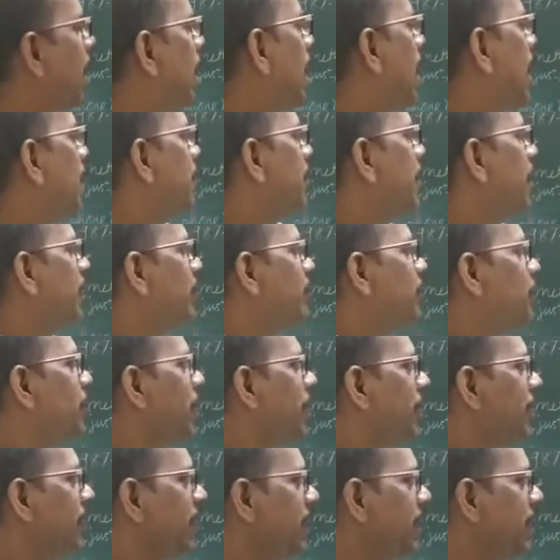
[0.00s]
I was
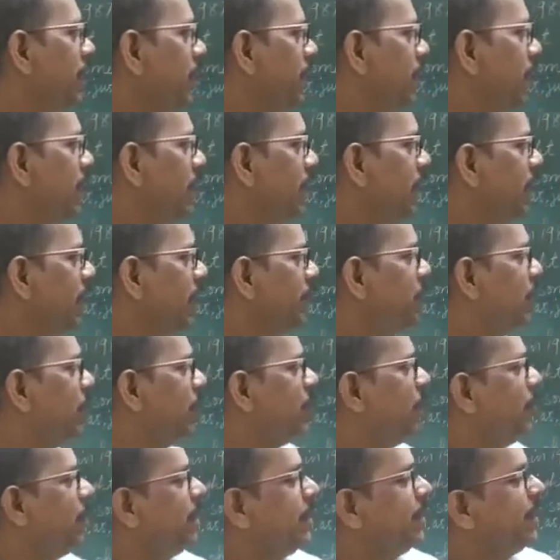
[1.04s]
wondering if
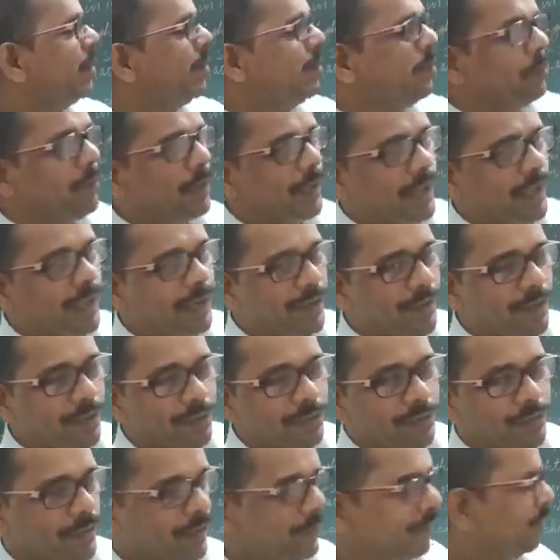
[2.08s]
you would give me a
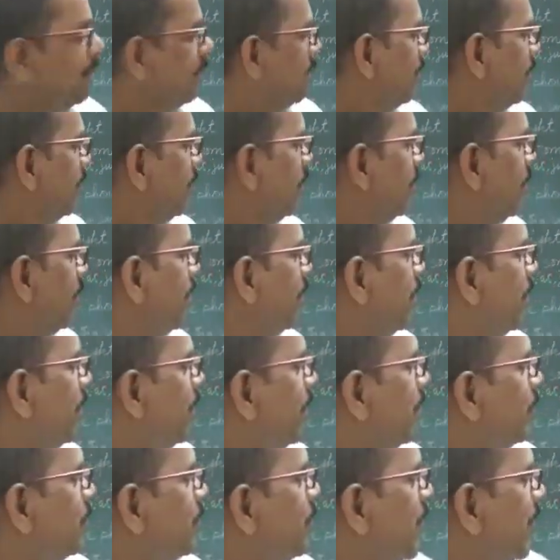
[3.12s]
lift.
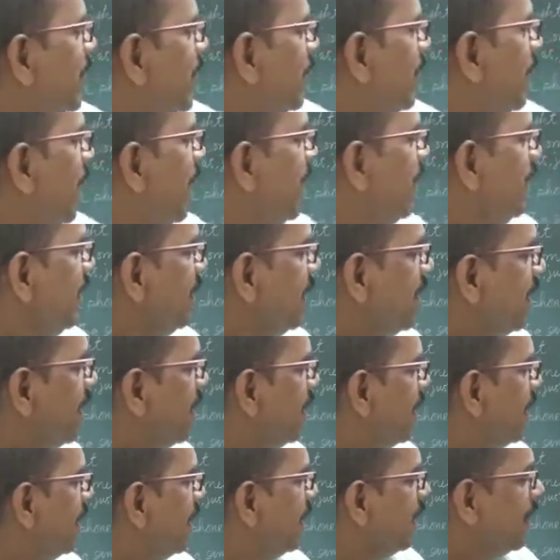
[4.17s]
It's better than
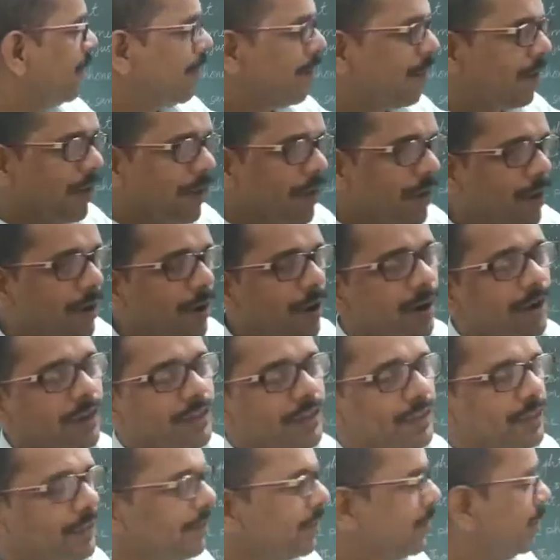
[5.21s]
all
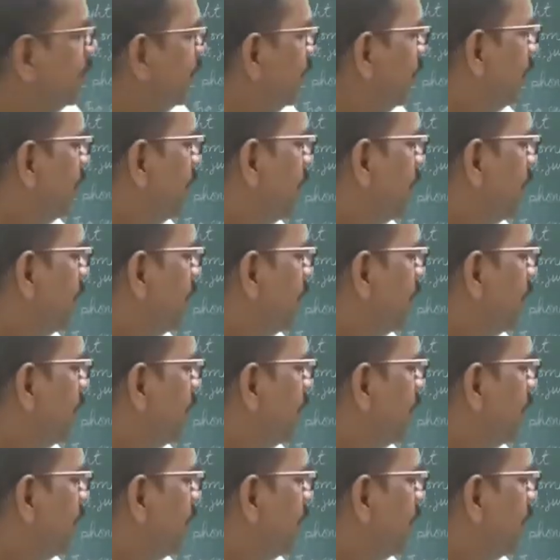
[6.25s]
these.